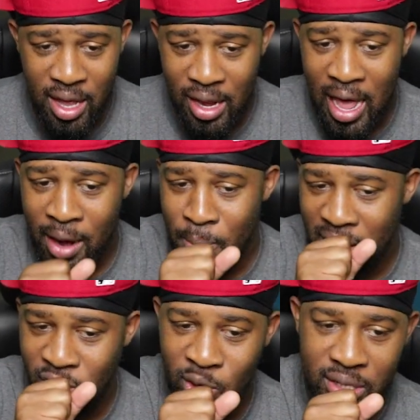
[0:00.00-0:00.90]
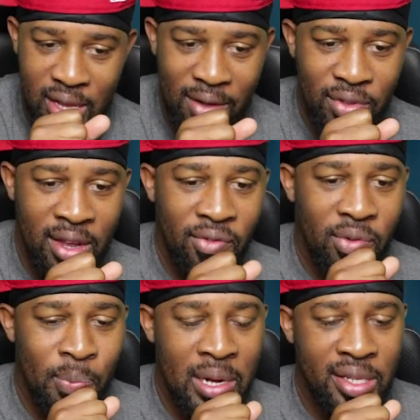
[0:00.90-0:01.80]
a lot of my joints that I've done
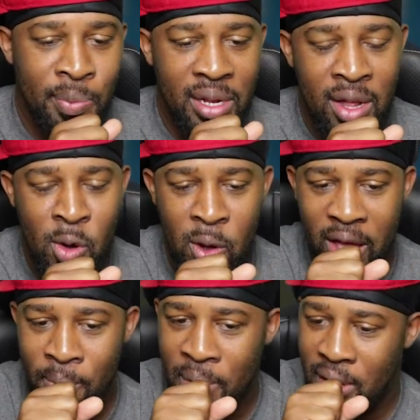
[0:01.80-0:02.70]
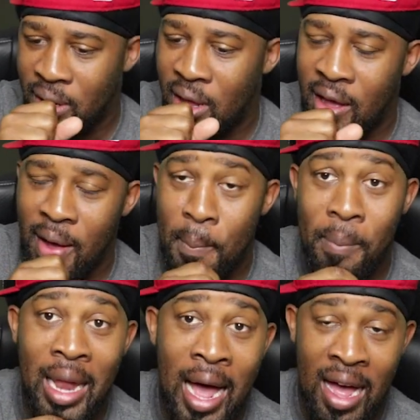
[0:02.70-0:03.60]
for Bugzy Malone have been
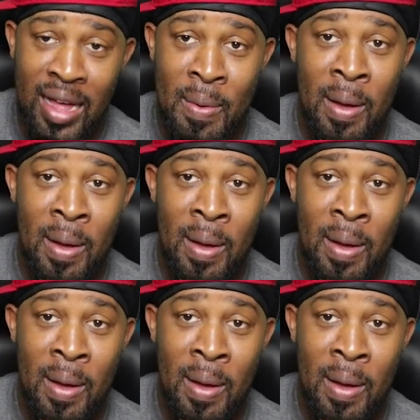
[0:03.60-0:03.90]
blocked.